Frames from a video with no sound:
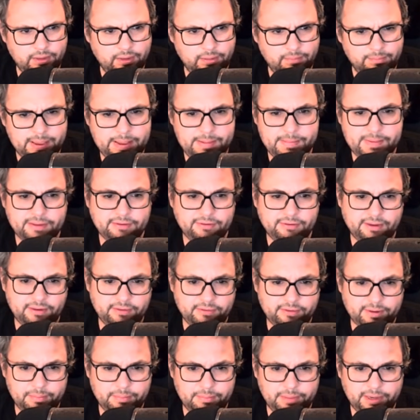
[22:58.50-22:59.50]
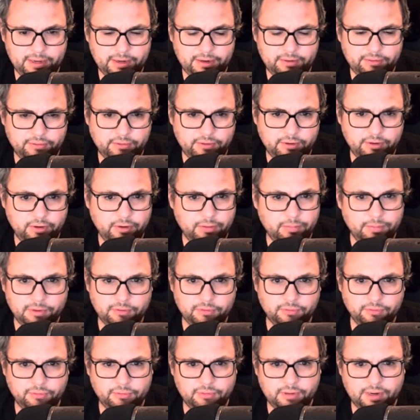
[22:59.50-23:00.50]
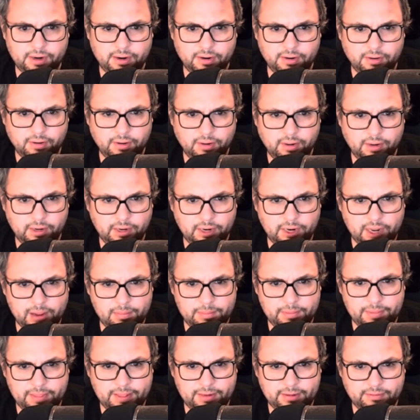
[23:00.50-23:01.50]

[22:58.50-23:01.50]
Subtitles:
Me missing something in a Sudoku puzzle is not at all uncommon.